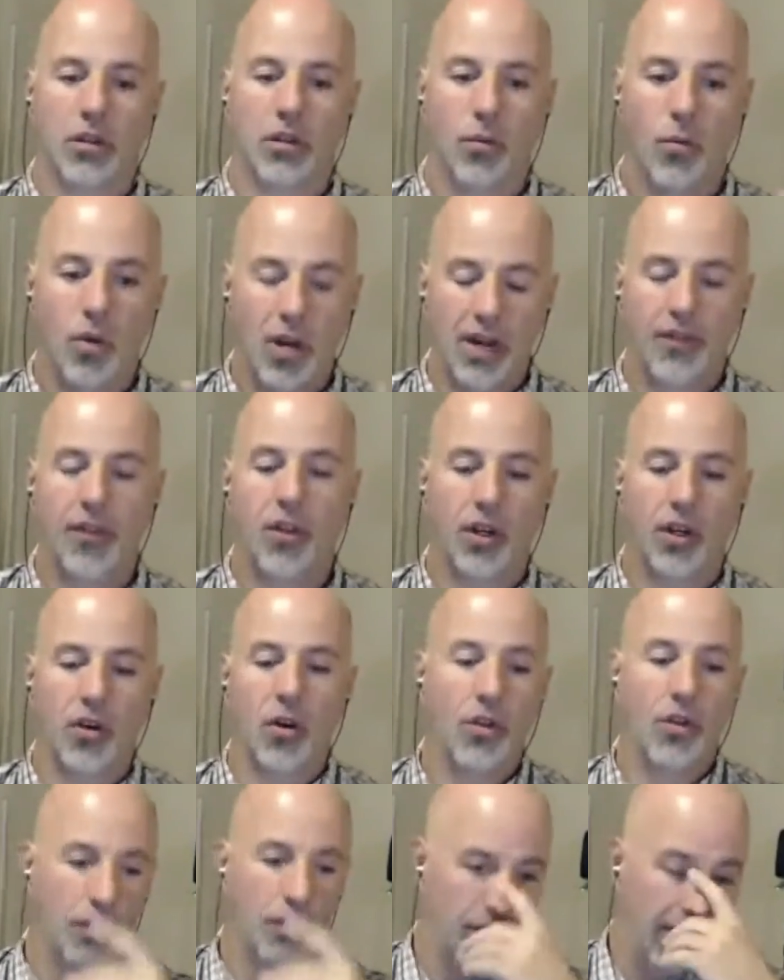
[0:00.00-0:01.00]
whatever they're
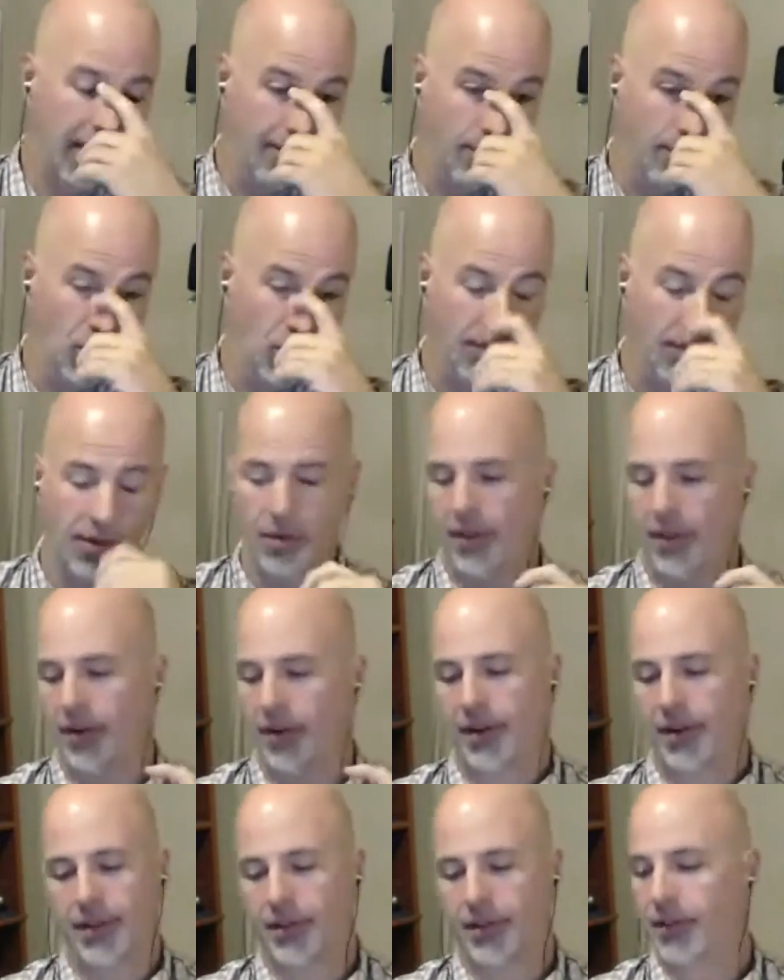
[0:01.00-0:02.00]
going through in that moment, whether
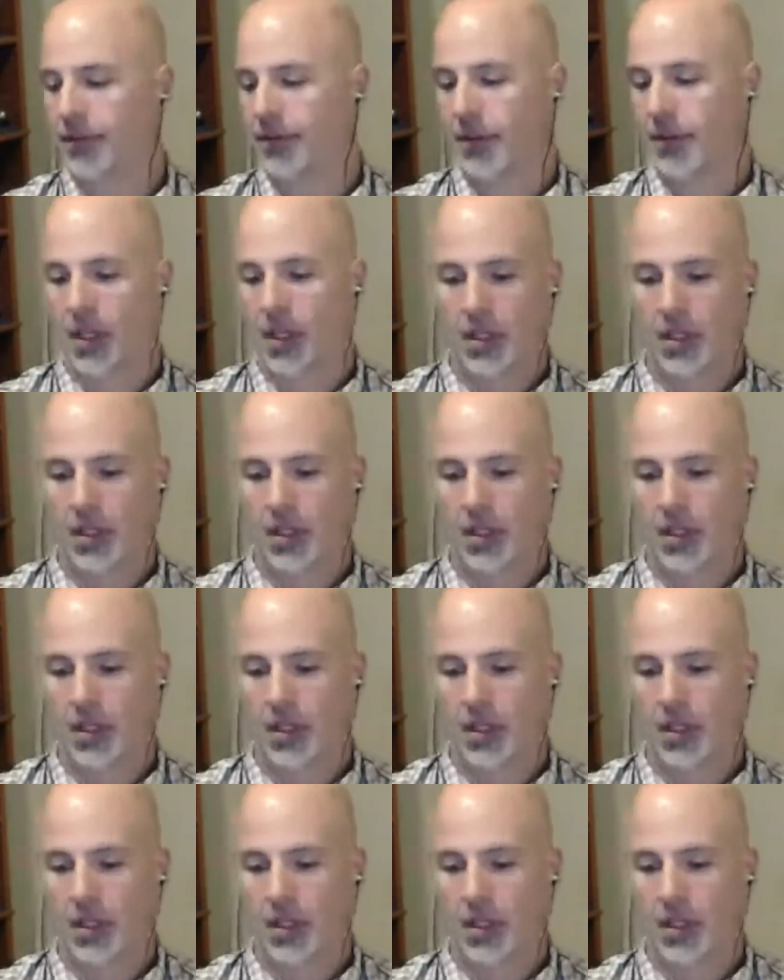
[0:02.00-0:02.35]
it's